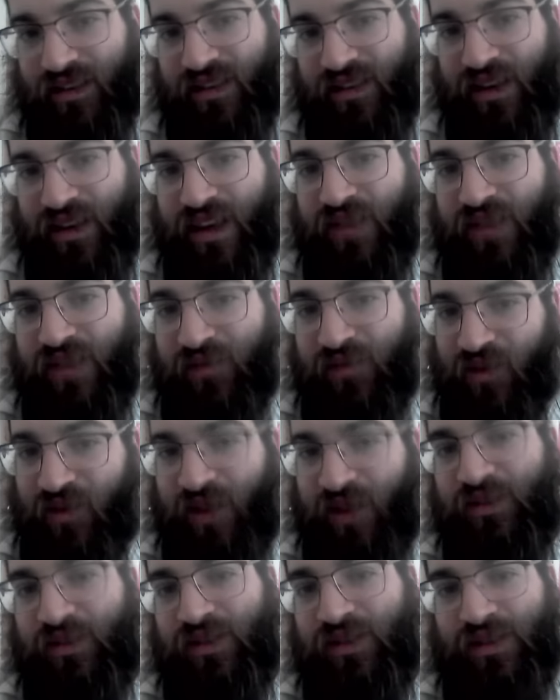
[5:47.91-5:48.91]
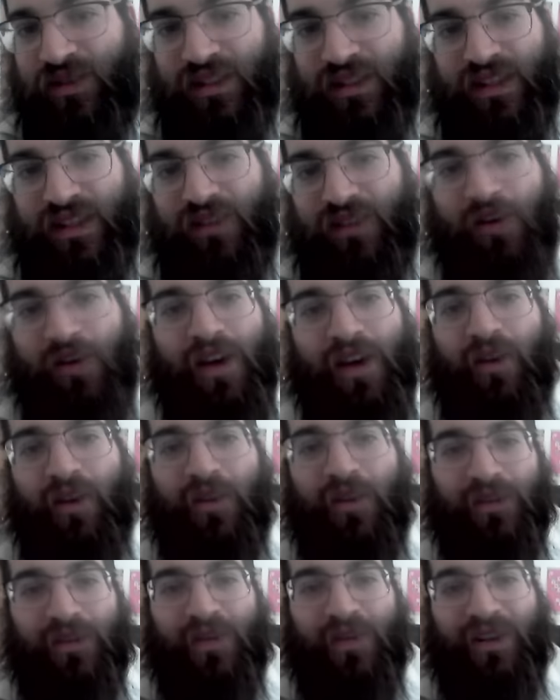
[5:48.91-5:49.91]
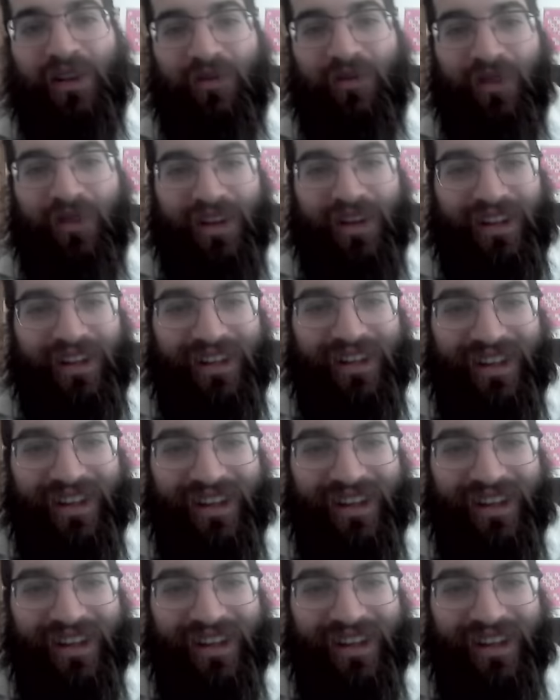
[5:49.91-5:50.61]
They gave him grape juice. He said, no, I always made on wine.